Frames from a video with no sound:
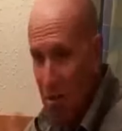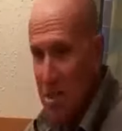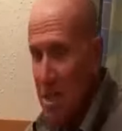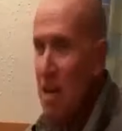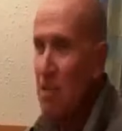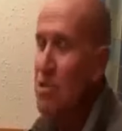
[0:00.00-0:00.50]
well,
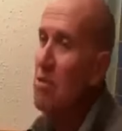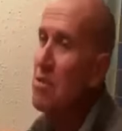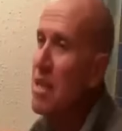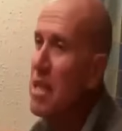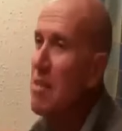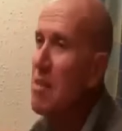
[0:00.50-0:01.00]
almost a
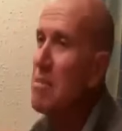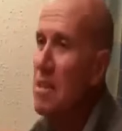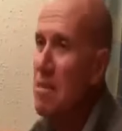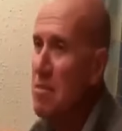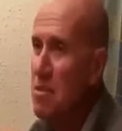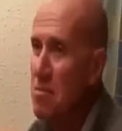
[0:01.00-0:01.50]
household name. I
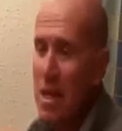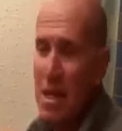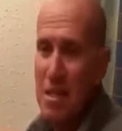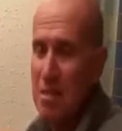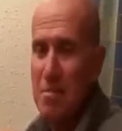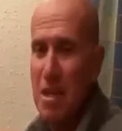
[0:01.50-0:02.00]
mean, I'm
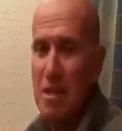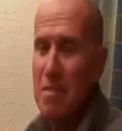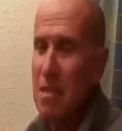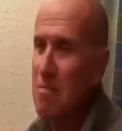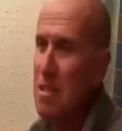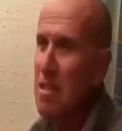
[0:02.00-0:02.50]
surprised
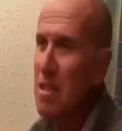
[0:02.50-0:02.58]
sometimes. I